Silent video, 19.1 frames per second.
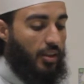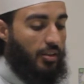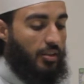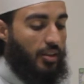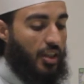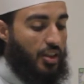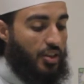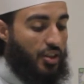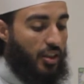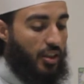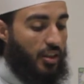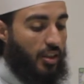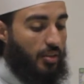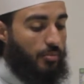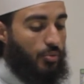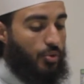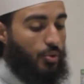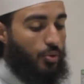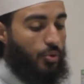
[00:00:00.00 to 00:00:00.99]
Teaching
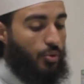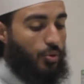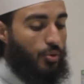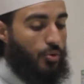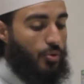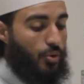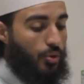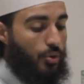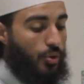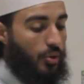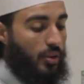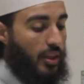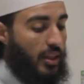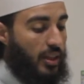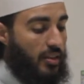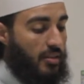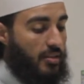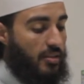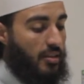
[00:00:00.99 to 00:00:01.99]
them to do so
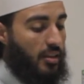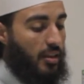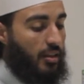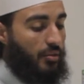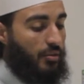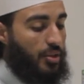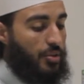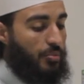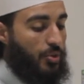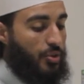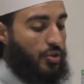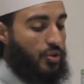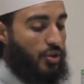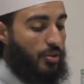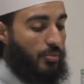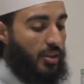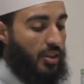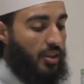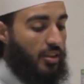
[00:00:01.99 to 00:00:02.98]
is the
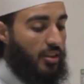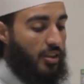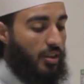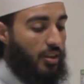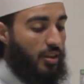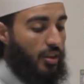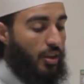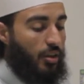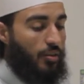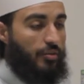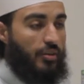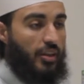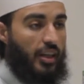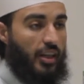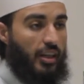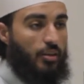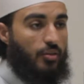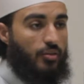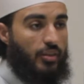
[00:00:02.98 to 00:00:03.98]
responsibility of the
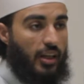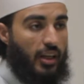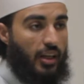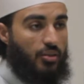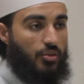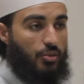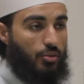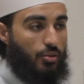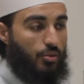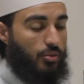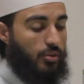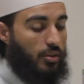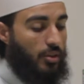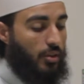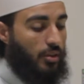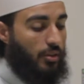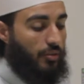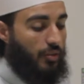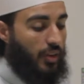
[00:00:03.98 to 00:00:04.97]
head of the household,
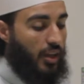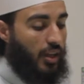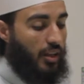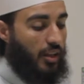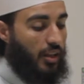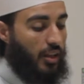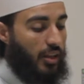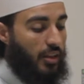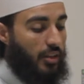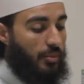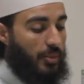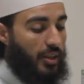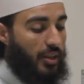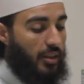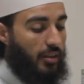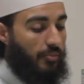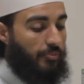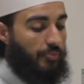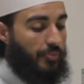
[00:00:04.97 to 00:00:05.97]
the father and the
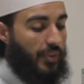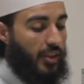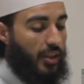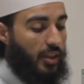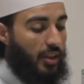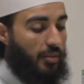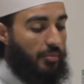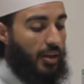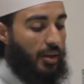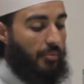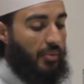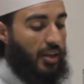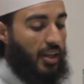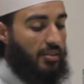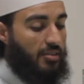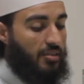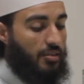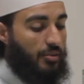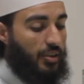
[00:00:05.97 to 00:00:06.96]
mother. Ibn
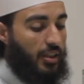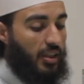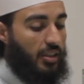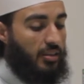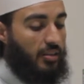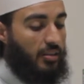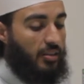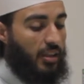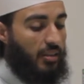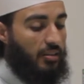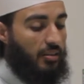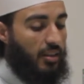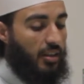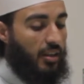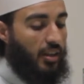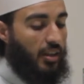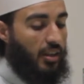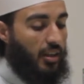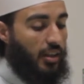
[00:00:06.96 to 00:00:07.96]
Abbas related that
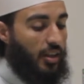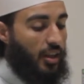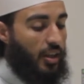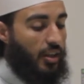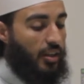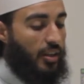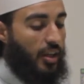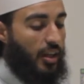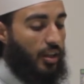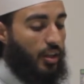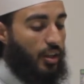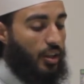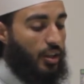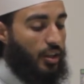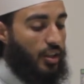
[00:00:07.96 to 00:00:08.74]
in the early